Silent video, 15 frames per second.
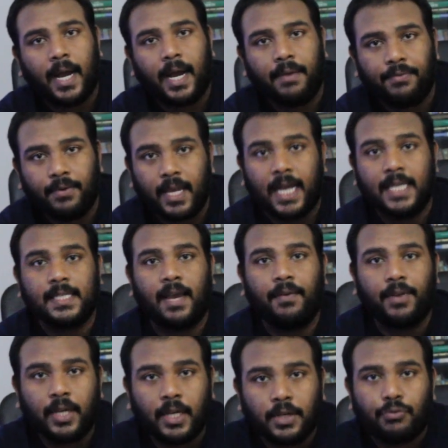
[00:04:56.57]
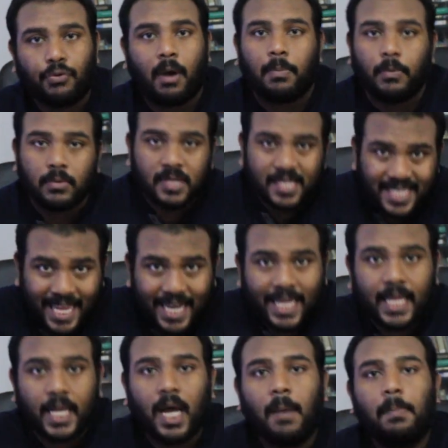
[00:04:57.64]
If you guys have any trouble setting
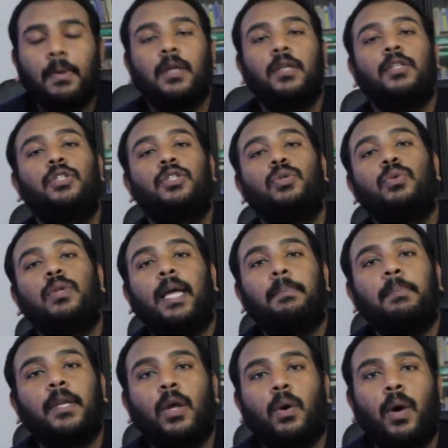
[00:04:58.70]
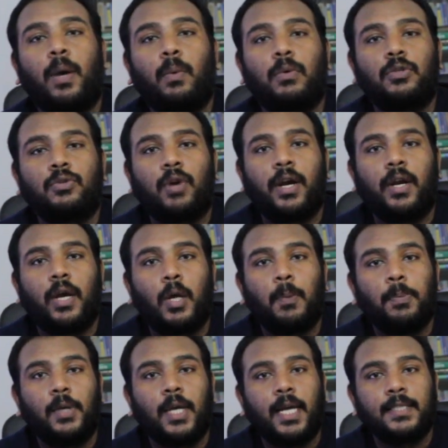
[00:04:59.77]
it up, do let me know. I will try to help
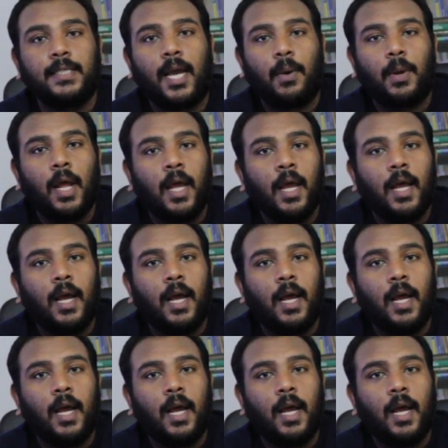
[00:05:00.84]
you guys out.